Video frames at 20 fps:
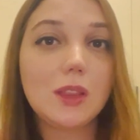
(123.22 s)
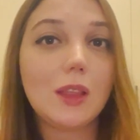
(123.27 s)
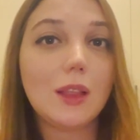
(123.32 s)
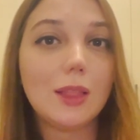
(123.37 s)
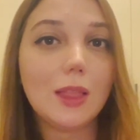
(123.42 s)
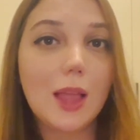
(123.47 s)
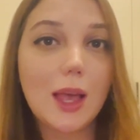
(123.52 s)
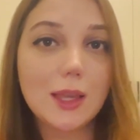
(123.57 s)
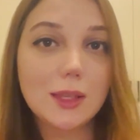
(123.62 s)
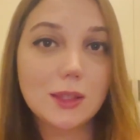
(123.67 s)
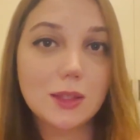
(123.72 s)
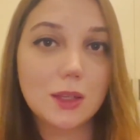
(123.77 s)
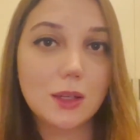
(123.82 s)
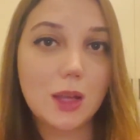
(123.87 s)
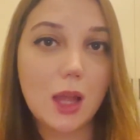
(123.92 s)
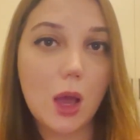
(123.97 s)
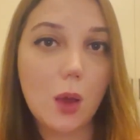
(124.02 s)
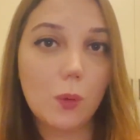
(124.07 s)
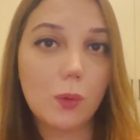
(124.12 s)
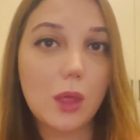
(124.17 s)
the last
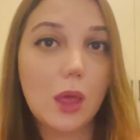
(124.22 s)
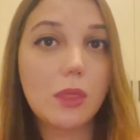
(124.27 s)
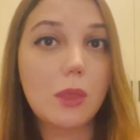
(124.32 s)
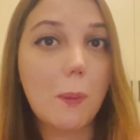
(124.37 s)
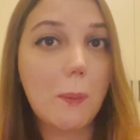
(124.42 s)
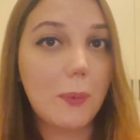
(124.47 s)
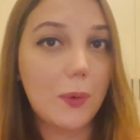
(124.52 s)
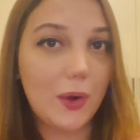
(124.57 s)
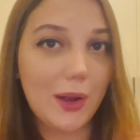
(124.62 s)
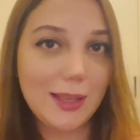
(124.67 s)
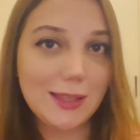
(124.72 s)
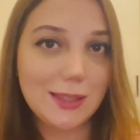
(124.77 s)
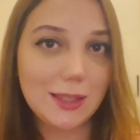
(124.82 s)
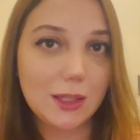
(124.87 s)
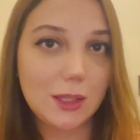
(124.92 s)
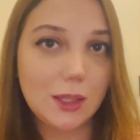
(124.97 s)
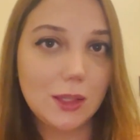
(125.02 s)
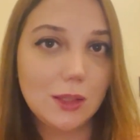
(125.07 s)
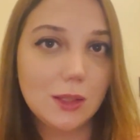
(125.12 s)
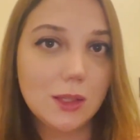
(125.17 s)
noun, the
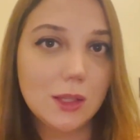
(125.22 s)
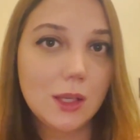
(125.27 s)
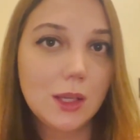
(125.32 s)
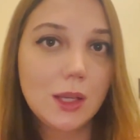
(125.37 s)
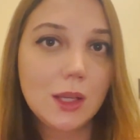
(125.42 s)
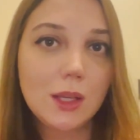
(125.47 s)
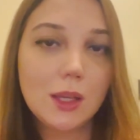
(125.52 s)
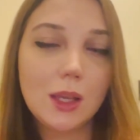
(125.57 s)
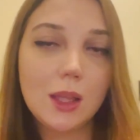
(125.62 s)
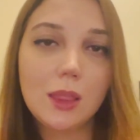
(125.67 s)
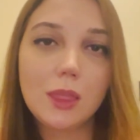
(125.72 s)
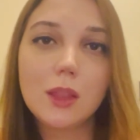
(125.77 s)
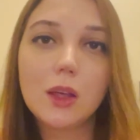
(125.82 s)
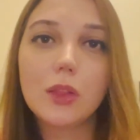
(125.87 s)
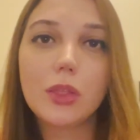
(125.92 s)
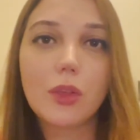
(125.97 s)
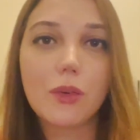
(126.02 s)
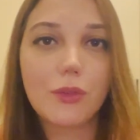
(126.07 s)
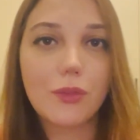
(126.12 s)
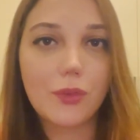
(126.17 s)
president, and
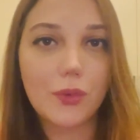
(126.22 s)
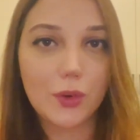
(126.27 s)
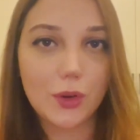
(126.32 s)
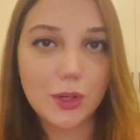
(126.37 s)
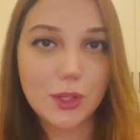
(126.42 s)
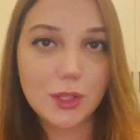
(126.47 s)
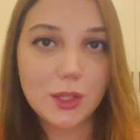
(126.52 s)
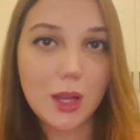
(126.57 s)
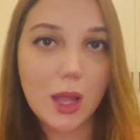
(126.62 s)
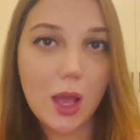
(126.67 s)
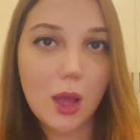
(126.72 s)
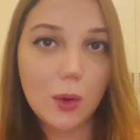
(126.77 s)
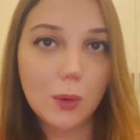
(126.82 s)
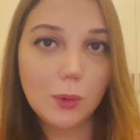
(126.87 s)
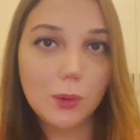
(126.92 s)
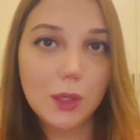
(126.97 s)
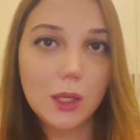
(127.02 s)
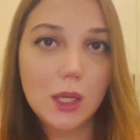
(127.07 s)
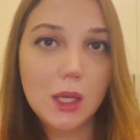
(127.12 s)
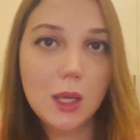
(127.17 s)
not the first
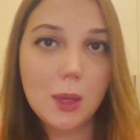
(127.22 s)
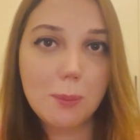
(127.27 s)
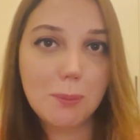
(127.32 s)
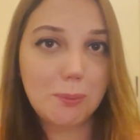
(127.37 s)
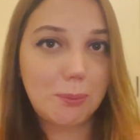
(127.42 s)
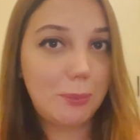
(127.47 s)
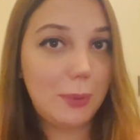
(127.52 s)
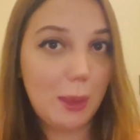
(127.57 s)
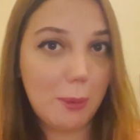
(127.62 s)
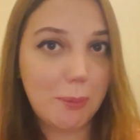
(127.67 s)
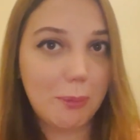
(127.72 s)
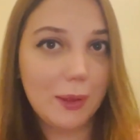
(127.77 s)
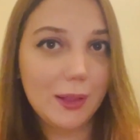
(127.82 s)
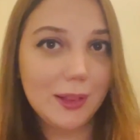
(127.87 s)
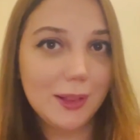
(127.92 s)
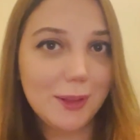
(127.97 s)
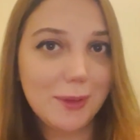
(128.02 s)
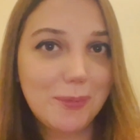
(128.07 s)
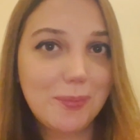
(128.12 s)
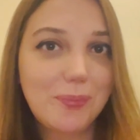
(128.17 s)
noun,
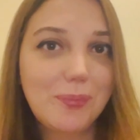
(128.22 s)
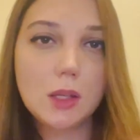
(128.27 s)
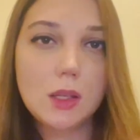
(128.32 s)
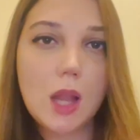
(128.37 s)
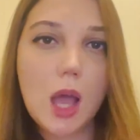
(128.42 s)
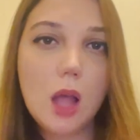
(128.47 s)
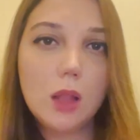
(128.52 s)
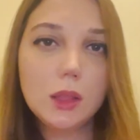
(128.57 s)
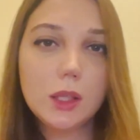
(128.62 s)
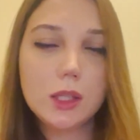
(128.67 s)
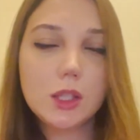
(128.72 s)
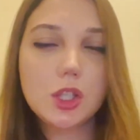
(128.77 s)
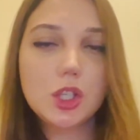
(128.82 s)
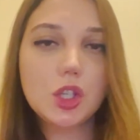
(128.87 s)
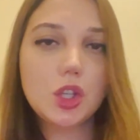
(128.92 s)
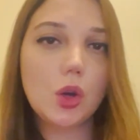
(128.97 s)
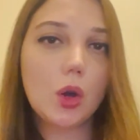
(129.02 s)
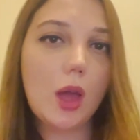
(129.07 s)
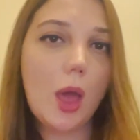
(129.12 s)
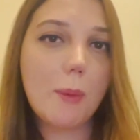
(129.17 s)
people. Now let's
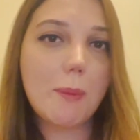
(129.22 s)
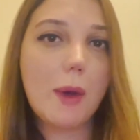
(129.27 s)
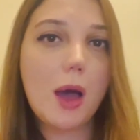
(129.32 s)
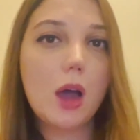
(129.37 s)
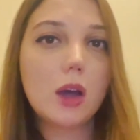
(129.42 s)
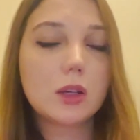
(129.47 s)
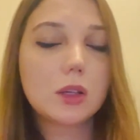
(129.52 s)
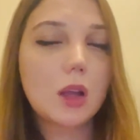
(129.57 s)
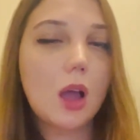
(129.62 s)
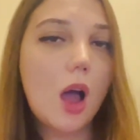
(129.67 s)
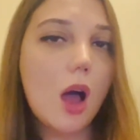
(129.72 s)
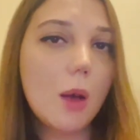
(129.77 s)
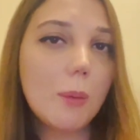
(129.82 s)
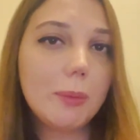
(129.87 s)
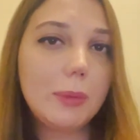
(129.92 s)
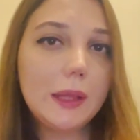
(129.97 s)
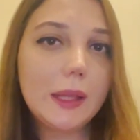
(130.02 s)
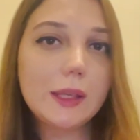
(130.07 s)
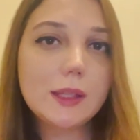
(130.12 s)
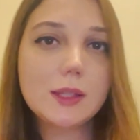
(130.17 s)
talk about
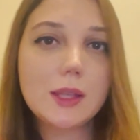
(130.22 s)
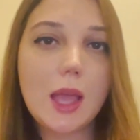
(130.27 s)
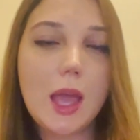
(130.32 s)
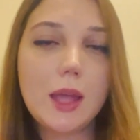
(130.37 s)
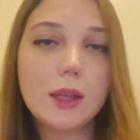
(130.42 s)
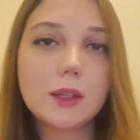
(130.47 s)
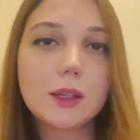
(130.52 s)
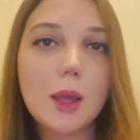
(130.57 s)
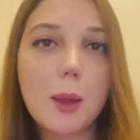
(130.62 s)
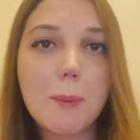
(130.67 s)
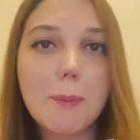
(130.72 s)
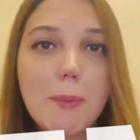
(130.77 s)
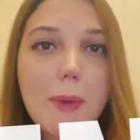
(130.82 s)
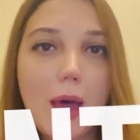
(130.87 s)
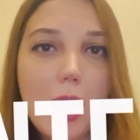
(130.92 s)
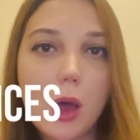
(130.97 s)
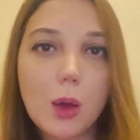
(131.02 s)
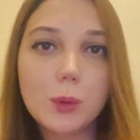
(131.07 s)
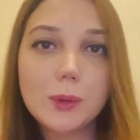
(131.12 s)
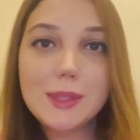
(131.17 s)
complex and
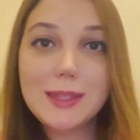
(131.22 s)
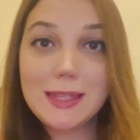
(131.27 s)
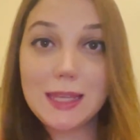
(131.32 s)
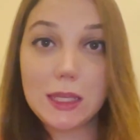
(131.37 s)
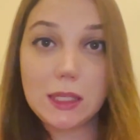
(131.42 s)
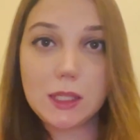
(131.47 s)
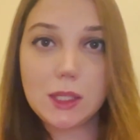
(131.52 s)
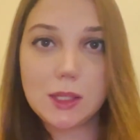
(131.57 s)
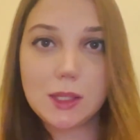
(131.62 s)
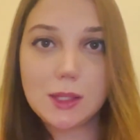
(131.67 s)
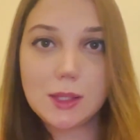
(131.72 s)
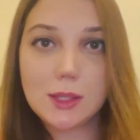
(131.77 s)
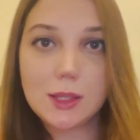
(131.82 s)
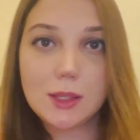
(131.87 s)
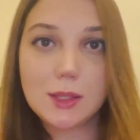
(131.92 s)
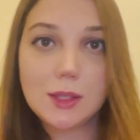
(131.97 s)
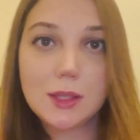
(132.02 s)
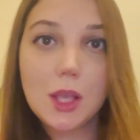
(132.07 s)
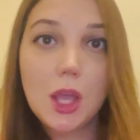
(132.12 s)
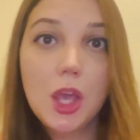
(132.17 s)
compound
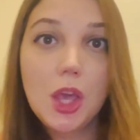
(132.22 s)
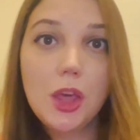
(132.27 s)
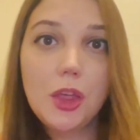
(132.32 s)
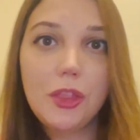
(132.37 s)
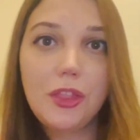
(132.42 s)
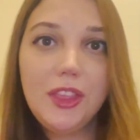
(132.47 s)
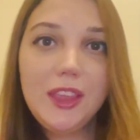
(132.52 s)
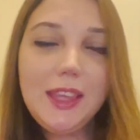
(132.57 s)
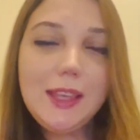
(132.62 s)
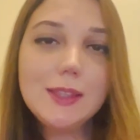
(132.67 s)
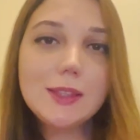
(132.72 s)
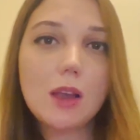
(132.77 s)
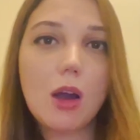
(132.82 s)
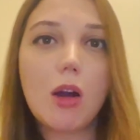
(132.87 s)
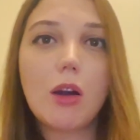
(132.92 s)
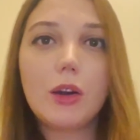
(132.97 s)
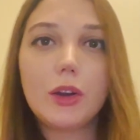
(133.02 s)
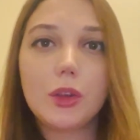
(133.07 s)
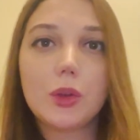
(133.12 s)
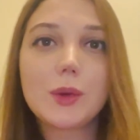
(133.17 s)
sentences. These
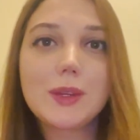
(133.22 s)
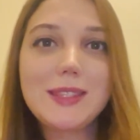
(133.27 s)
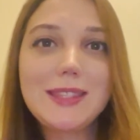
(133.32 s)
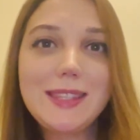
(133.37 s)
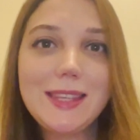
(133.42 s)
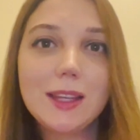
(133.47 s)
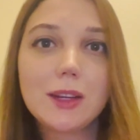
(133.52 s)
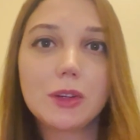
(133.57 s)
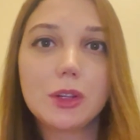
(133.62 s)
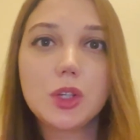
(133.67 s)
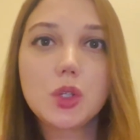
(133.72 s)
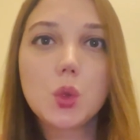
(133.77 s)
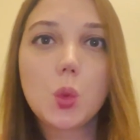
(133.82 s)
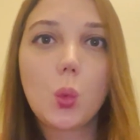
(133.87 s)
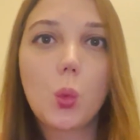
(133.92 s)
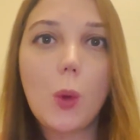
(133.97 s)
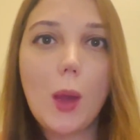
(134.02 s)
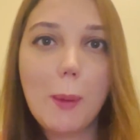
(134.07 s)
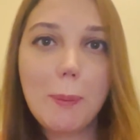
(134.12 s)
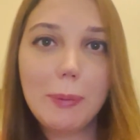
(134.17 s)
are your secret
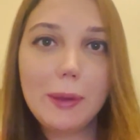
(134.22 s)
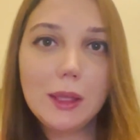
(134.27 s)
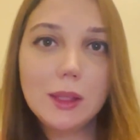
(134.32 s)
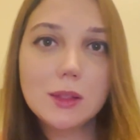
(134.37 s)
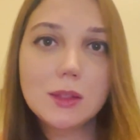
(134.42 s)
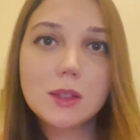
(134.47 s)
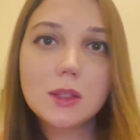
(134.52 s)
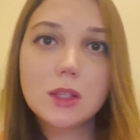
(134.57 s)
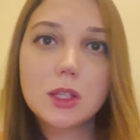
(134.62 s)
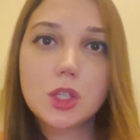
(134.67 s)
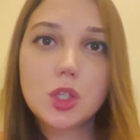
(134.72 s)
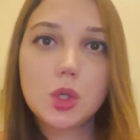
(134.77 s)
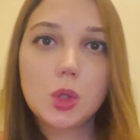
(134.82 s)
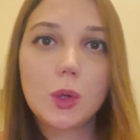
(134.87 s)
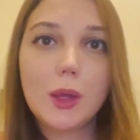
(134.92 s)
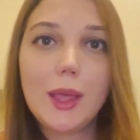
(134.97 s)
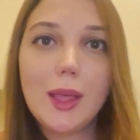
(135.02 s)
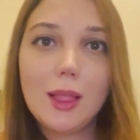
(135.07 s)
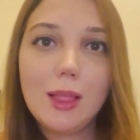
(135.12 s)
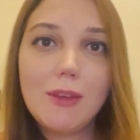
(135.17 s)
weapons
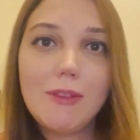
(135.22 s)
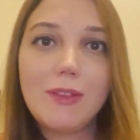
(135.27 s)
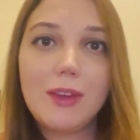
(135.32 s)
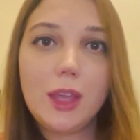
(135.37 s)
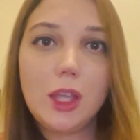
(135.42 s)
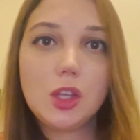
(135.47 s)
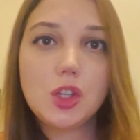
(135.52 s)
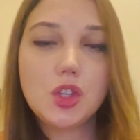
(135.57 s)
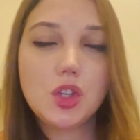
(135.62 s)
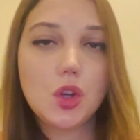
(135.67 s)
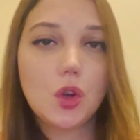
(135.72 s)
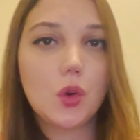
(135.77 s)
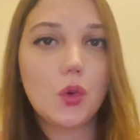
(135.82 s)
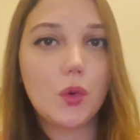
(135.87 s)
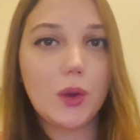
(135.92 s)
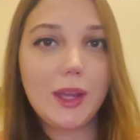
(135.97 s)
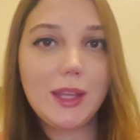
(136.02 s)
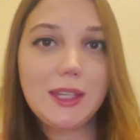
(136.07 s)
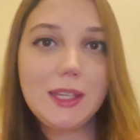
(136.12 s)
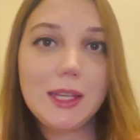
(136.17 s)
to elevate your
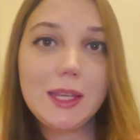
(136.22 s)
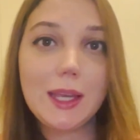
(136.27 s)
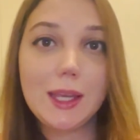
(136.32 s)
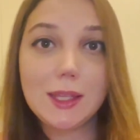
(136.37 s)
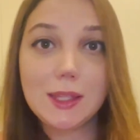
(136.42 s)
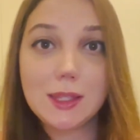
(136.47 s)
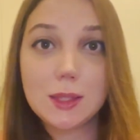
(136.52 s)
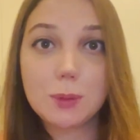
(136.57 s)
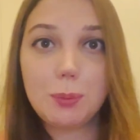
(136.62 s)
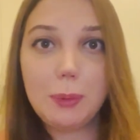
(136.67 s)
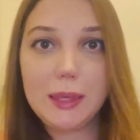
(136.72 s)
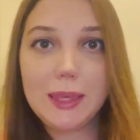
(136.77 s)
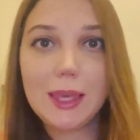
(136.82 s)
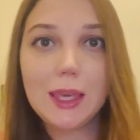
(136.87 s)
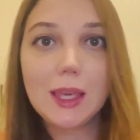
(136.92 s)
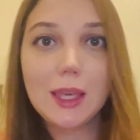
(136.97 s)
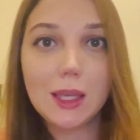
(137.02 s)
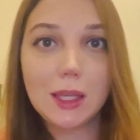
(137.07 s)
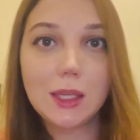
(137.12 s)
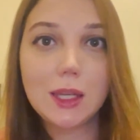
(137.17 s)
writing and
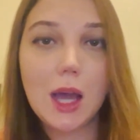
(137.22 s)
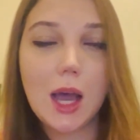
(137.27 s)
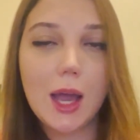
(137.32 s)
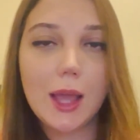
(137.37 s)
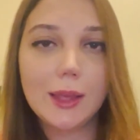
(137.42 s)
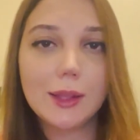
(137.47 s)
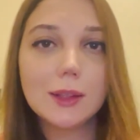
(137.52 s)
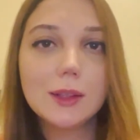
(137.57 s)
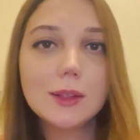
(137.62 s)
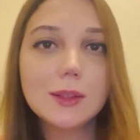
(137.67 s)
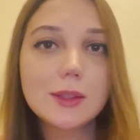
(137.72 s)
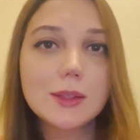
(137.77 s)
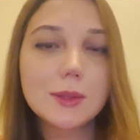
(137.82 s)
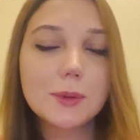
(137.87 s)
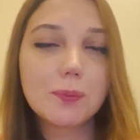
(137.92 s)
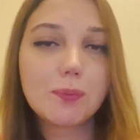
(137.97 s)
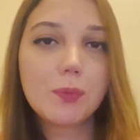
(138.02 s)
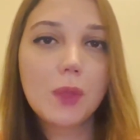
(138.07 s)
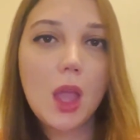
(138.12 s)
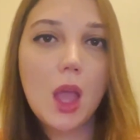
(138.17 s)
speaking in IELTS.